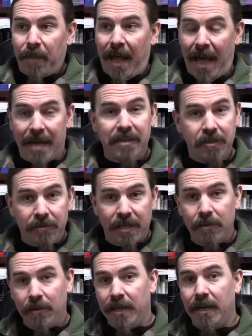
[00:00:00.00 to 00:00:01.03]
has
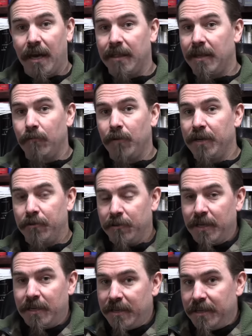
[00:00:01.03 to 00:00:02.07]
utility and that we do
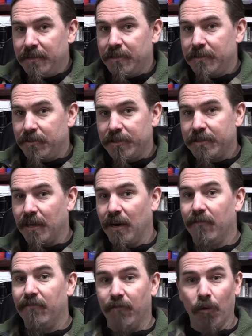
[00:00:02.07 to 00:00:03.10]
not need to just
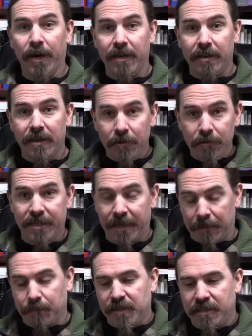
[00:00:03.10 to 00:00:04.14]
avoid
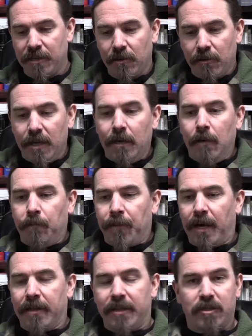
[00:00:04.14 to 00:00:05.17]
using. So
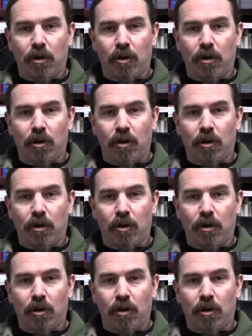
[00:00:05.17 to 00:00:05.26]
uh, this